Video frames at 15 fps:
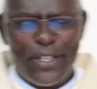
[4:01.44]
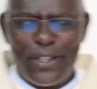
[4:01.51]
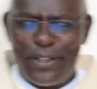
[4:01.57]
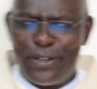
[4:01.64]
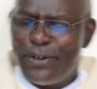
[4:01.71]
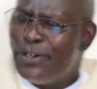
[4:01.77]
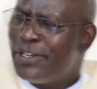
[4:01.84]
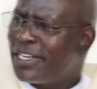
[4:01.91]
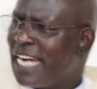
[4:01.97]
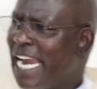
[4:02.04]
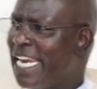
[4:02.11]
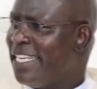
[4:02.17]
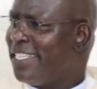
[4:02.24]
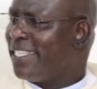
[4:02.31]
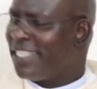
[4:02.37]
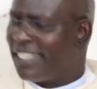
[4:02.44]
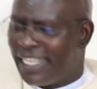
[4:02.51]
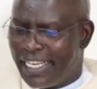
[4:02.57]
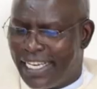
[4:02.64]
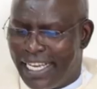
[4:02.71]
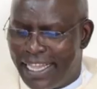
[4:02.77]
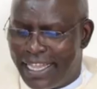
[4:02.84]
through Christ,
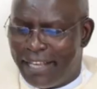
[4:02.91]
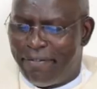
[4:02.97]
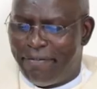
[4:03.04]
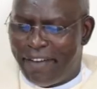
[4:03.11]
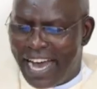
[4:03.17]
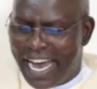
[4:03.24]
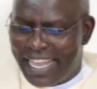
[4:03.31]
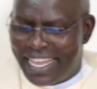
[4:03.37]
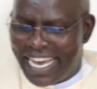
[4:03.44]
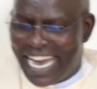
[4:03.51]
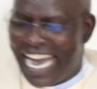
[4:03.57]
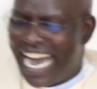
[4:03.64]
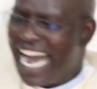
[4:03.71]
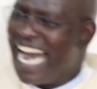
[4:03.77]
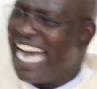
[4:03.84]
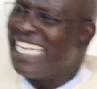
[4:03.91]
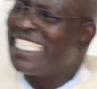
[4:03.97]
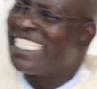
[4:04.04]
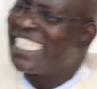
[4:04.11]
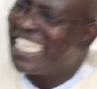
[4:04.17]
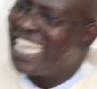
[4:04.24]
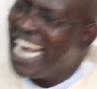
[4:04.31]
the Father
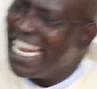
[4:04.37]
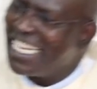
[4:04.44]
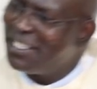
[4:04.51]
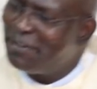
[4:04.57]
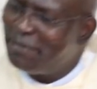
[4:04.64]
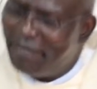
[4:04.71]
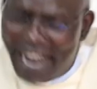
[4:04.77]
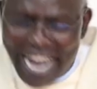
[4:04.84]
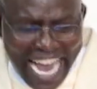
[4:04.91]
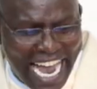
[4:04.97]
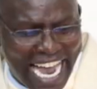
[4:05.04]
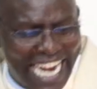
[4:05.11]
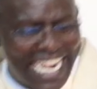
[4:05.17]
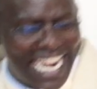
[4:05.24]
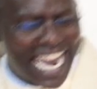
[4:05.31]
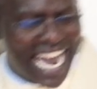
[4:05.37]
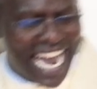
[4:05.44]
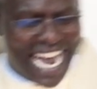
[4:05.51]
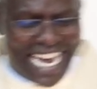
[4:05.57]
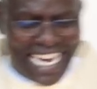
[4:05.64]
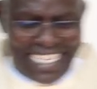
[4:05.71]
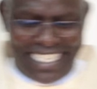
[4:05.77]
has transferred
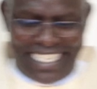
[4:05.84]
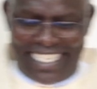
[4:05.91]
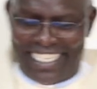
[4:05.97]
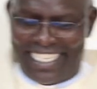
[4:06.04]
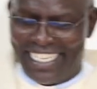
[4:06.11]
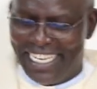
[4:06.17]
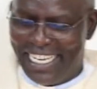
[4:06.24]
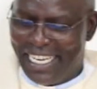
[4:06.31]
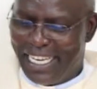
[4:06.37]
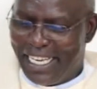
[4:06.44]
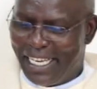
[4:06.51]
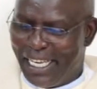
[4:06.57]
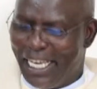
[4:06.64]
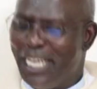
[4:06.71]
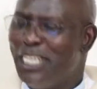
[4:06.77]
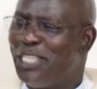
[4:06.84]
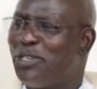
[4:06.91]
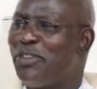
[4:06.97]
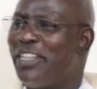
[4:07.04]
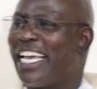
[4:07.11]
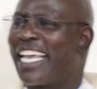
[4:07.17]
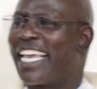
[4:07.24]
us
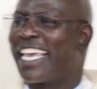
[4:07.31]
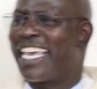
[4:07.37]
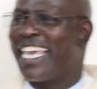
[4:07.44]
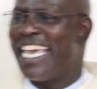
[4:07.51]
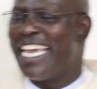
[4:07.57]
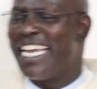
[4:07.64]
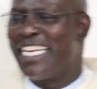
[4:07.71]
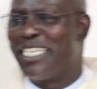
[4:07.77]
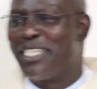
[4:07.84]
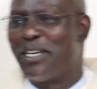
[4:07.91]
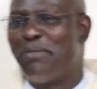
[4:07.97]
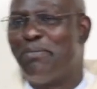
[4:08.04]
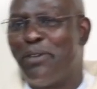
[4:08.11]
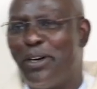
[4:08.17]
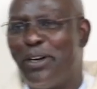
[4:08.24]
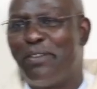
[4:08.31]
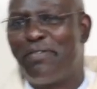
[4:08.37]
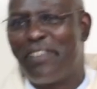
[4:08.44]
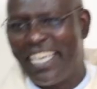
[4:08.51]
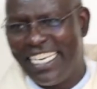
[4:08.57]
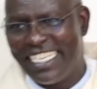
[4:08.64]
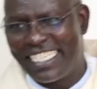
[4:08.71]
into the kingdom
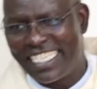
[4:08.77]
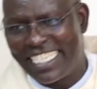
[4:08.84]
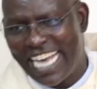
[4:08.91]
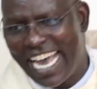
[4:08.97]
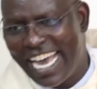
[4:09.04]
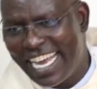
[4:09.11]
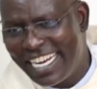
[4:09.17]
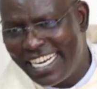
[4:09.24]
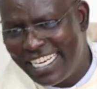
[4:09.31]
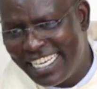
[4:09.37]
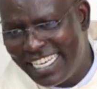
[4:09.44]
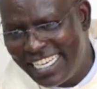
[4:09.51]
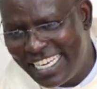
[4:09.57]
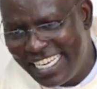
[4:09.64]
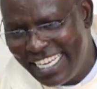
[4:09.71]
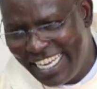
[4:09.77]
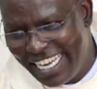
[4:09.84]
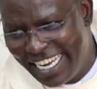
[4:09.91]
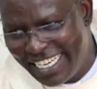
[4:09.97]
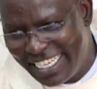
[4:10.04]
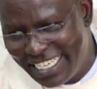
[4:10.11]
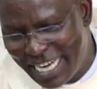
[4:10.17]
of his
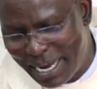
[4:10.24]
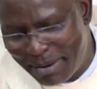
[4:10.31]
Son. And